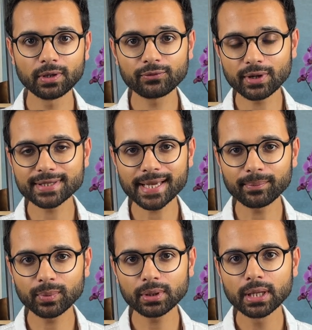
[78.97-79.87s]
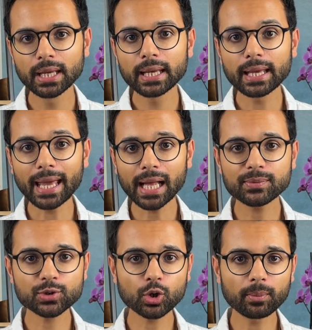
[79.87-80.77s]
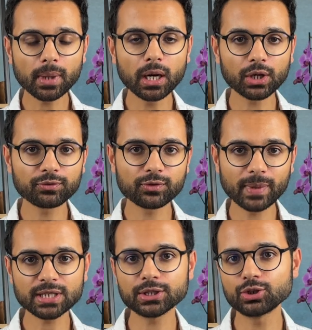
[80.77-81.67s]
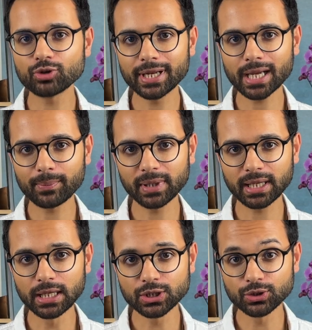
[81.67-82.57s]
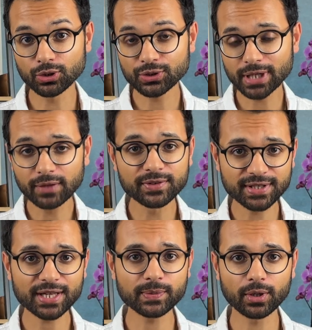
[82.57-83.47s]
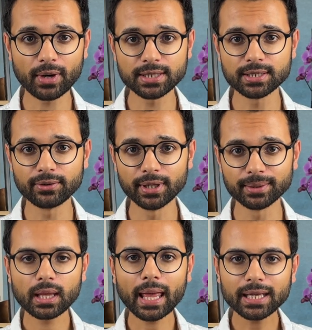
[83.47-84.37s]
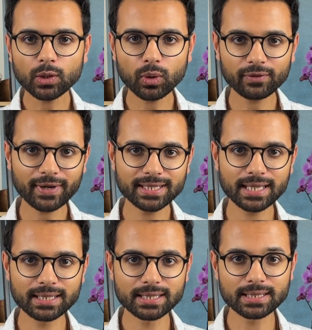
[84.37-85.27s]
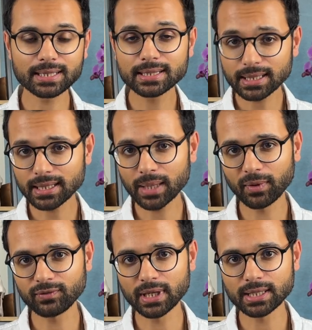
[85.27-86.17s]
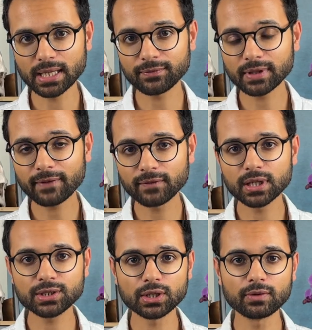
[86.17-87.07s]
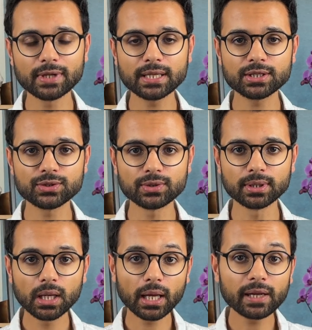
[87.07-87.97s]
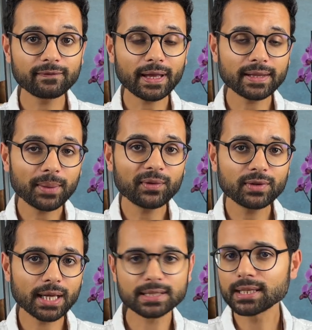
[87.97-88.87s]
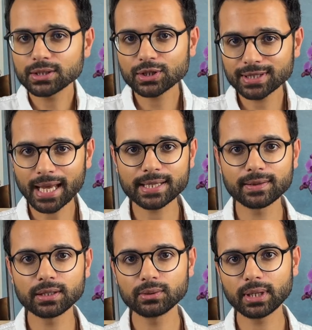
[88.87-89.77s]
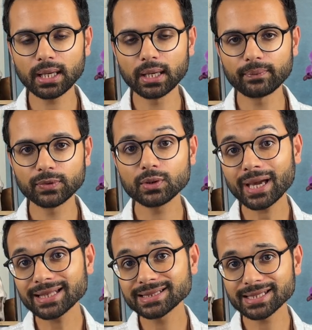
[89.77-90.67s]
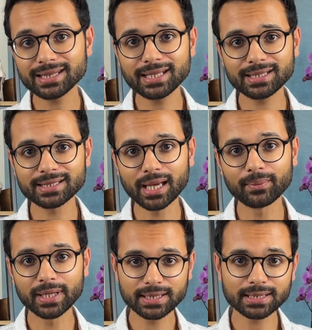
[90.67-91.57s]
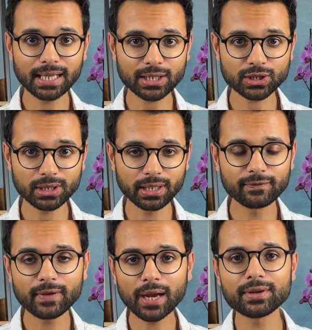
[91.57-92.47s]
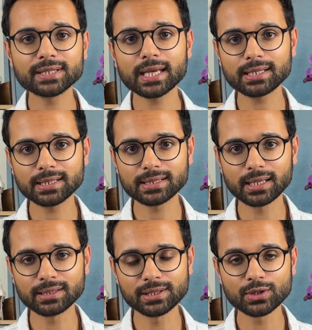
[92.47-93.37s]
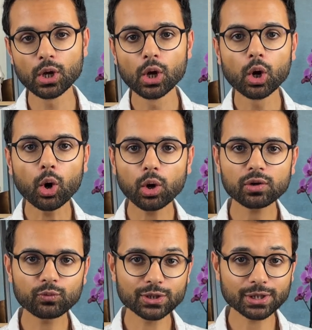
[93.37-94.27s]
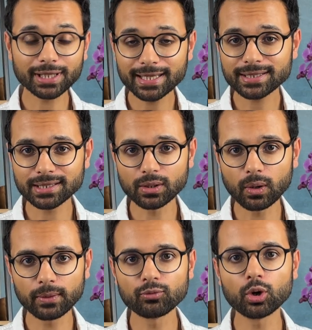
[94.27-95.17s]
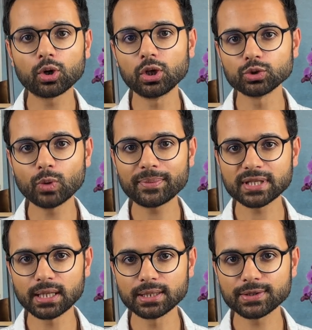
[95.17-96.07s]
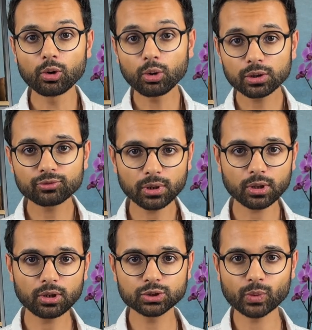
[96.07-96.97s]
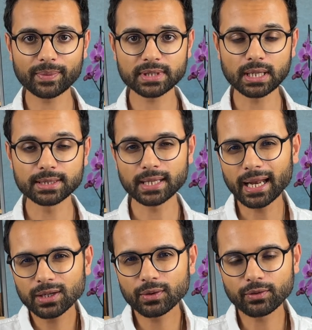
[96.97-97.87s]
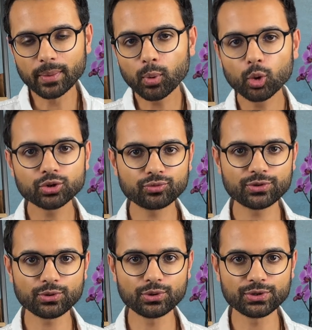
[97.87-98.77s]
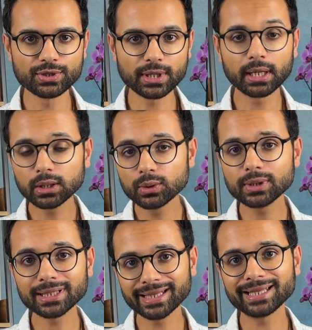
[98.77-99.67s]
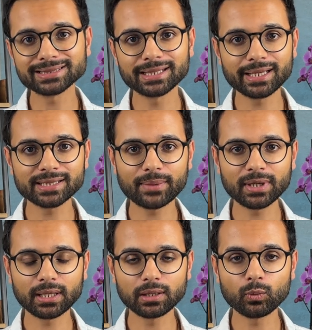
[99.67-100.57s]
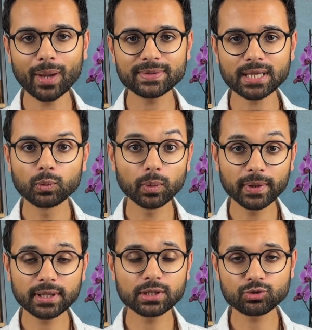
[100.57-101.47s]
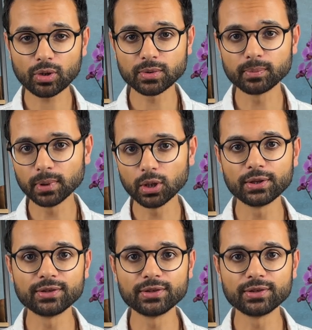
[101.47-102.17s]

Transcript: For example, it helps score marks for specialty training applications on your self-assessment criteria. Any qualified dentist can sit the MFDS after their first year of dentistry. And in fact, the MFDS isn't just sat in the UK. You can sit the exam internationally at various testing centres, all of which are listed on the Royal College websites. All the Royal College websites and any other important resources, including links at the ExamineDental website, will be in the description below this